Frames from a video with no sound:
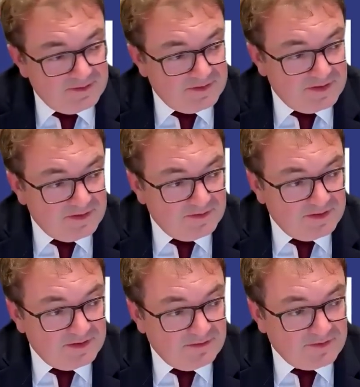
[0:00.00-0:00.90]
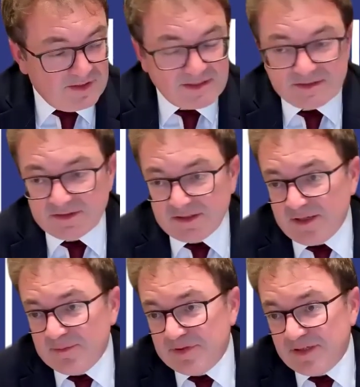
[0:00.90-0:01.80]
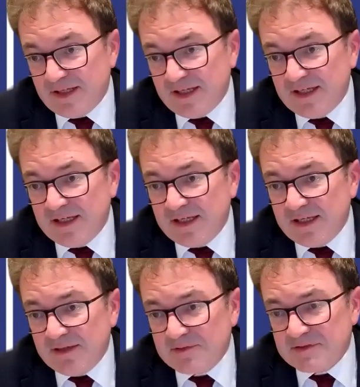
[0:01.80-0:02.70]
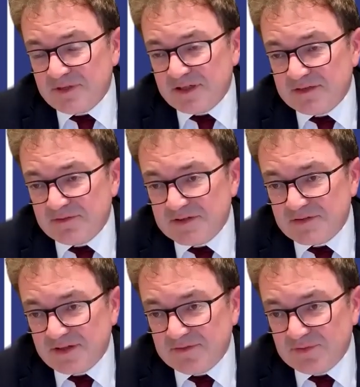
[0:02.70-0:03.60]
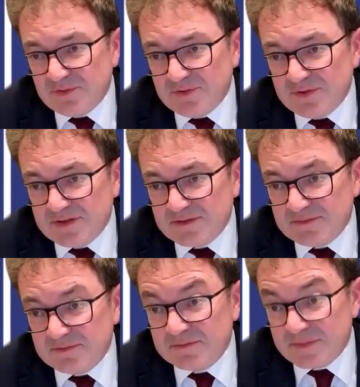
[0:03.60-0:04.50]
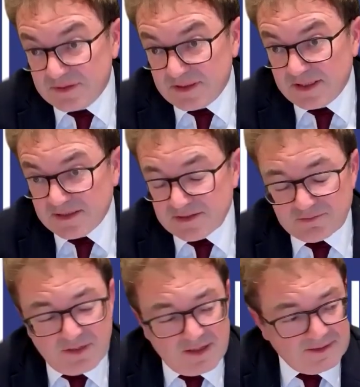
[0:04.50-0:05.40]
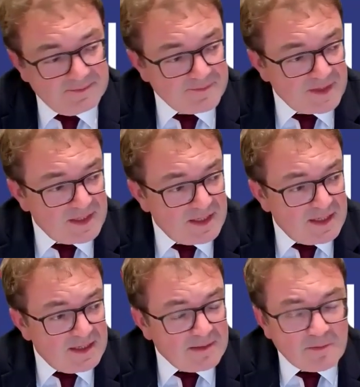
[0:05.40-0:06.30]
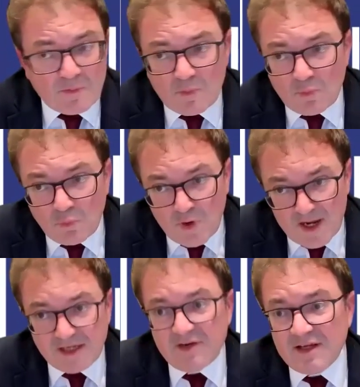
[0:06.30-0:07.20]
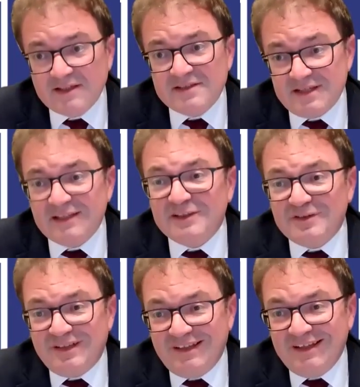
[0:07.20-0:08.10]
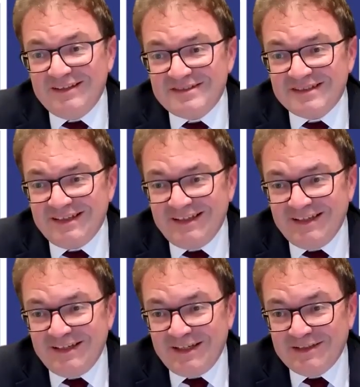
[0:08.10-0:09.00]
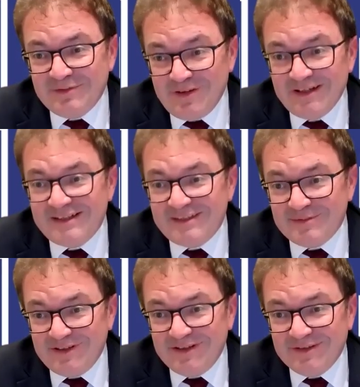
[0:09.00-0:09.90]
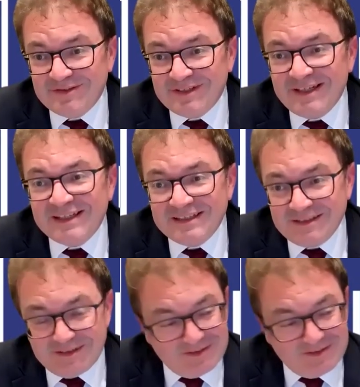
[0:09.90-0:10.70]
device of the company, it was a relatively straightforward case to run. Where you get the subtleties in the wider world,